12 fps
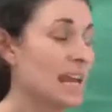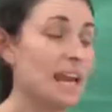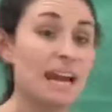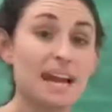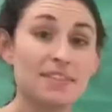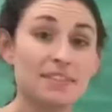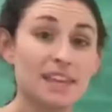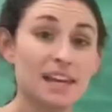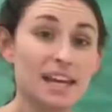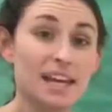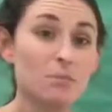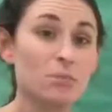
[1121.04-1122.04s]
And
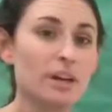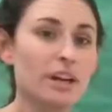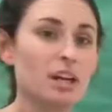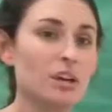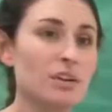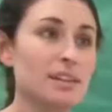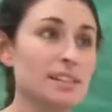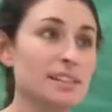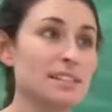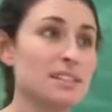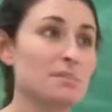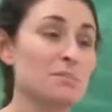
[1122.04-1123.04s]
then we are going to
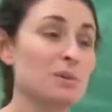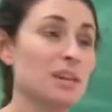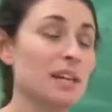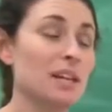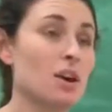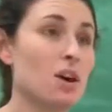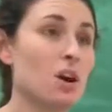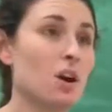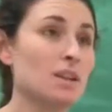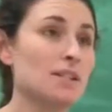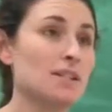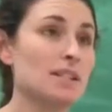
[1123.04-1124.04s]
split our
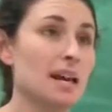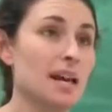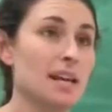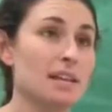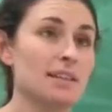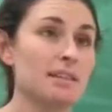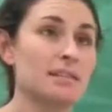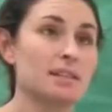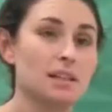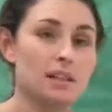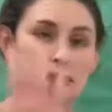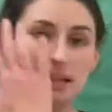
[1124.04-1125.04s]
sun
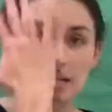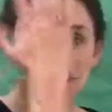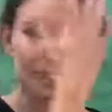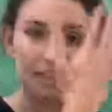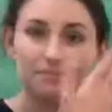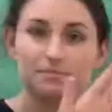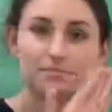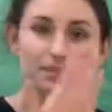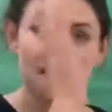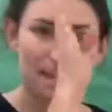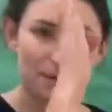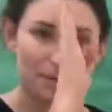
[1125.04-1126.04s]
like
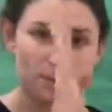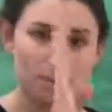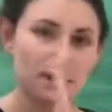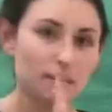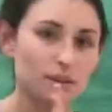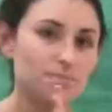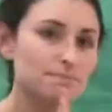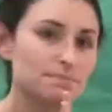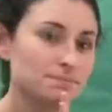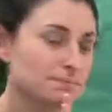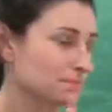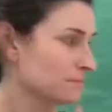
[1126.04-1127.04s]
down the middle.
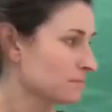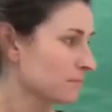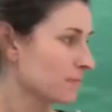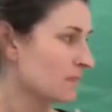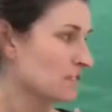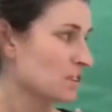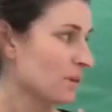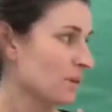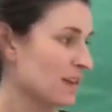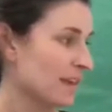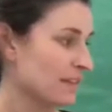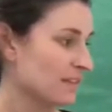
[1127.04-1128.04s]
So it
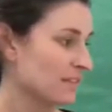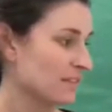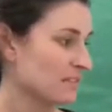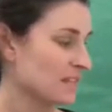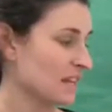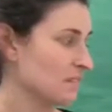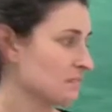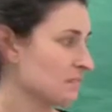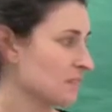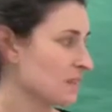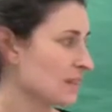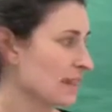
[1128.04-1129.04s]
kind of gives it
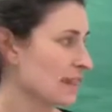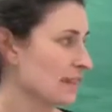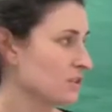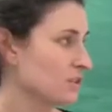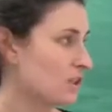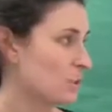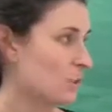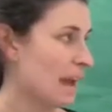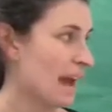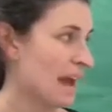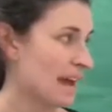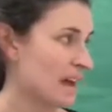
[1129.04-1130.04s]
two
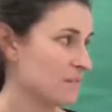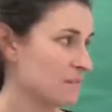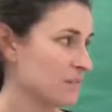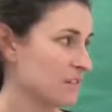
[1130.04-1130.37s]
halves.